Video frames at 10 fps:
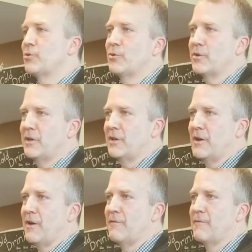
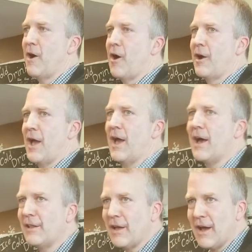majority of our
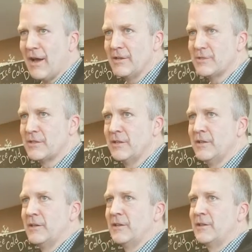allies
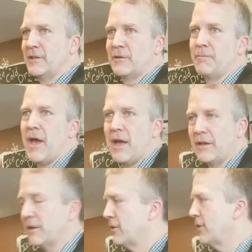in
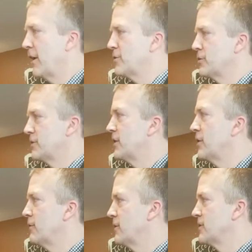combating international
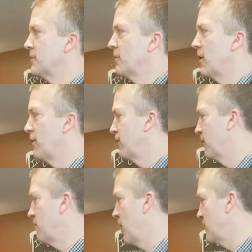terrorism are
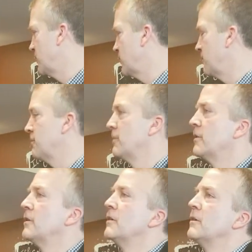from Muslim
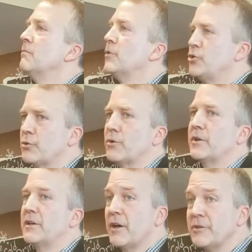
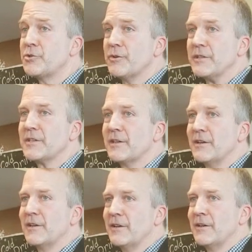majority countries,
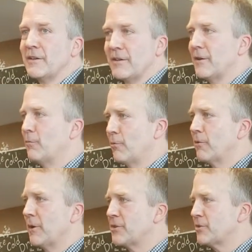and we
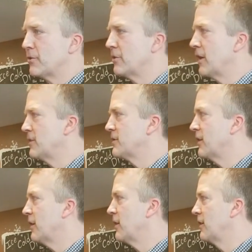want to make sure they
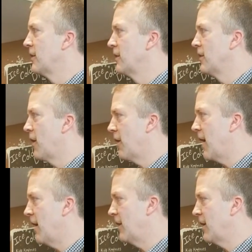stay our
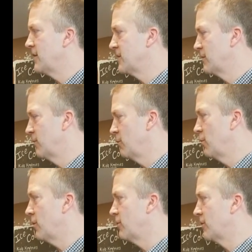allies and
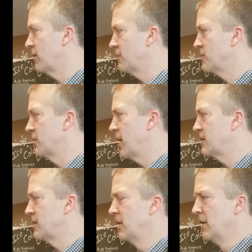we work with them. So
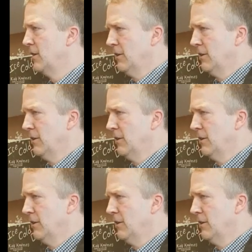that's